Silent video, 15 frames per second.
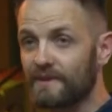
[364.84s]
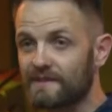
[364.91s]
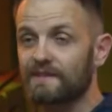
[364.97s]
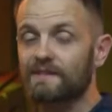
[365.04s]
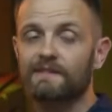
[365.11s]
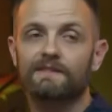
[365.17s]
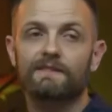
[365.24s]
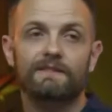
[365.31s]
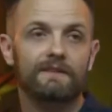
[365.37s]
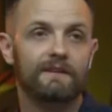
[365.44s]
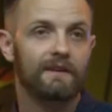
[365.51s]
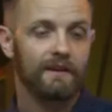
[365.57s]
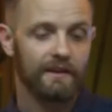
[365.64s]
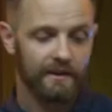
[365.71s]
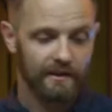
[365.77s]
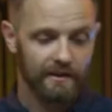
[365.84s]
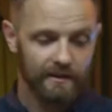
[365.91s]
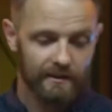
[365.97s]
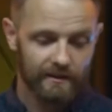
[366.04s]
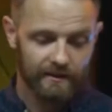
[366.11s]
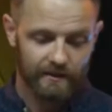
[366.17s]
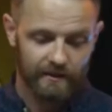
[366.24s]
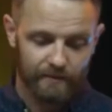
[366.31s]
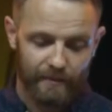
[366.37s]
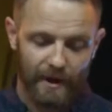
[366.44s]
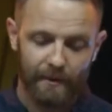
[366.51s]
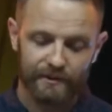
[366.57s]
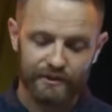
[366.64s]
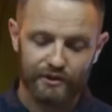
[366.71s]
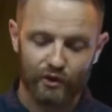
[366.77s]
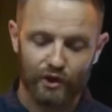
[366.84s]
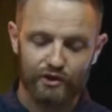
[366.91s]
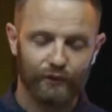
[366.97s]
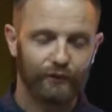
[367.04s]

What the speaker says: your business. Maybe it destroyed